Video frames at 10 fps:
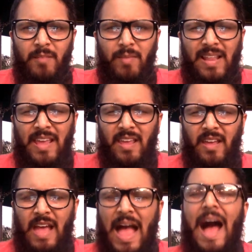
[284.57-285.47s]
but like,
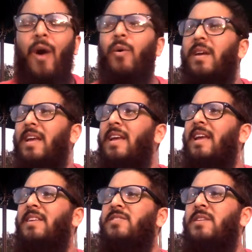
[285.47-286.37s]
how
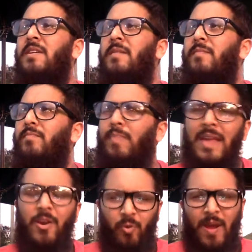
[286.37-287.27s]
it is
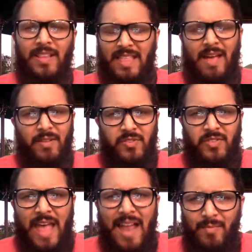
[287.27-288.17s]
being right that
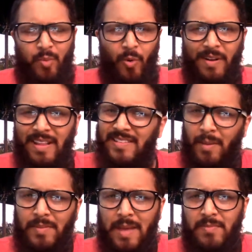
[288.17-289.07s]
that important? Like
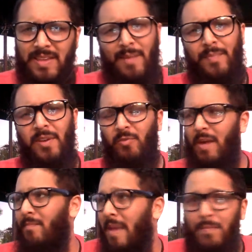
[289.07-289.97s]
sometimes, yeah, being
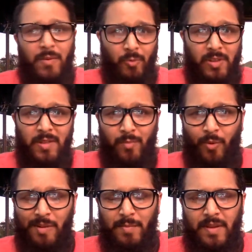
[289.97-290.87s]
right may be really
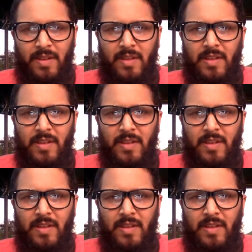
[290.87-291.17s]
important, but